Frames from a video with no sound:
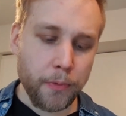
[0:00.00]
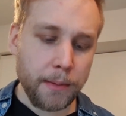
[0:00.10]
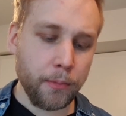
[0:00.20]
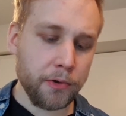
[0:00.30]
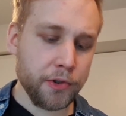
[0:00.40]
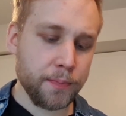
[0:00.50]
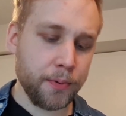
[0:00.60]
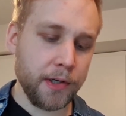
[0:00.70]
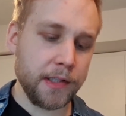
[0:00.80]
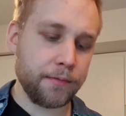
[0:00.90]
Bonus
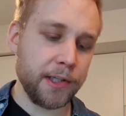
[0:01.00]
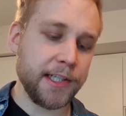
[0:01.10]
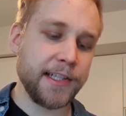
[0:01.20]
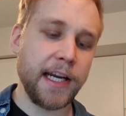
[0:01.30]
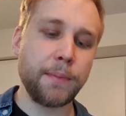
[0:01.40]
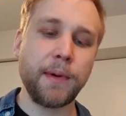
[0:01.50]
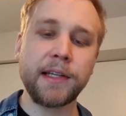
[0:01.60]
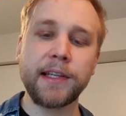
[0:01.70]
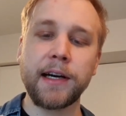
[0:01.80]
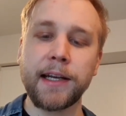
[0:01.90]
points for the shape
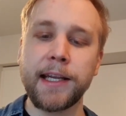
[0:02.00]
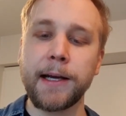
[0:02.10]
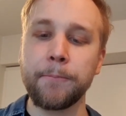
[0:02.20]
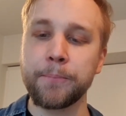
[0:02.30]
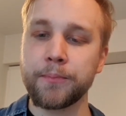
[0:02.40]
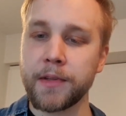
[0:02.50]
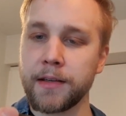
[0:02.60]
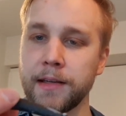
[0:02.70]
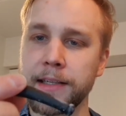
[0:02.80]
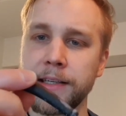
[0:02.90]
and the idea.
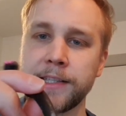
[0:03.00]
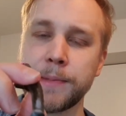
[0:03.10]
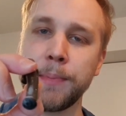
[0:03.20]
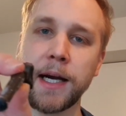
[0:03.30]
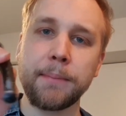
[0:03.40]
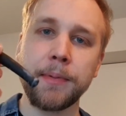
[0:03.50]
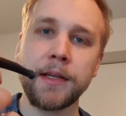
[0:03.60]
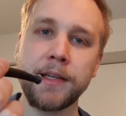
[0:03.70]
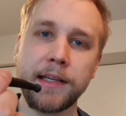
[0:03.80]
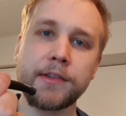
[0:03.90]
Like it's pipe.
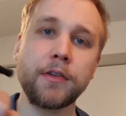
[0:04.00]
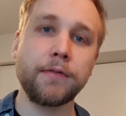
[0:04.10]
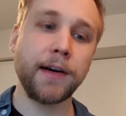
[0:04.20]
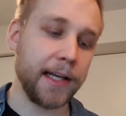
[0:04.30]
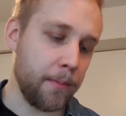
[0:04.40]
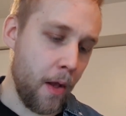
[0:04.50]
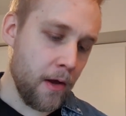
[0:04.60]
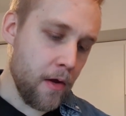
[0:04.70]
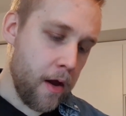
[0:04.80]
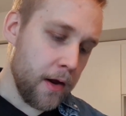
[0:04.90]
It's so funny.
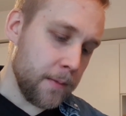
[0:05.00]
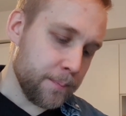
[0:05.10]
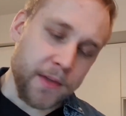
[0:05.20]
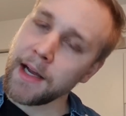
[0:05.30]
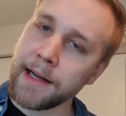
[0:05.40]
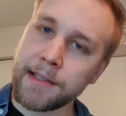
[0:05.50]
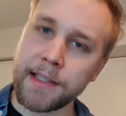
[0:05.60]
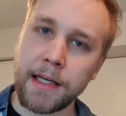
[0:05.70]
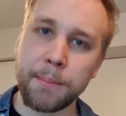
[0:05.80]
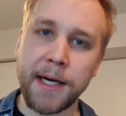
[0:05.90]
And
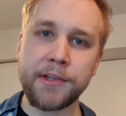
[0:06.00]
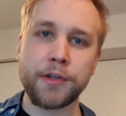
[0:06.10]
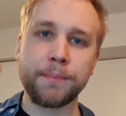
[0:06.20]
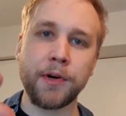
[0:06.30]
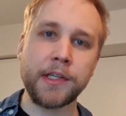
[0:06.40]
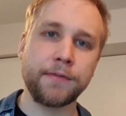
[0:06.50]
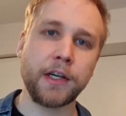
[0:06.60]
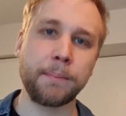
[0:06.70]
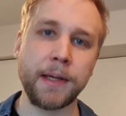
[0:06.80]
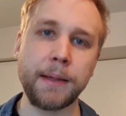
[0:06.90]
minus points for
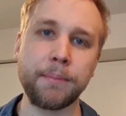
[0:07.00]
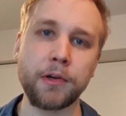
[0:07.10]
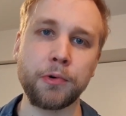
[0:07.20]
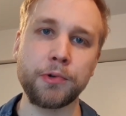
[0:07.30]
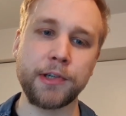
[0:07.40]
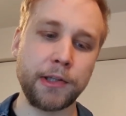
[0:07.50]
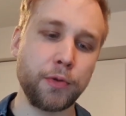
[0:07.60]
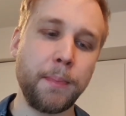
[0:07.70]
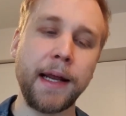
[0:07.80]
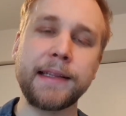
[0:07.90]
the people who tried to
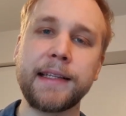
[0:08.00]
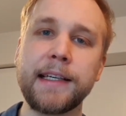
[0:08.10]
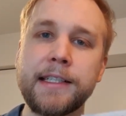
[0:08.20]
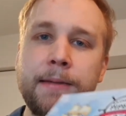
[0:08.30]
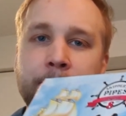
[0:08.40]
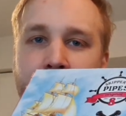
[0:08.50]
ban these.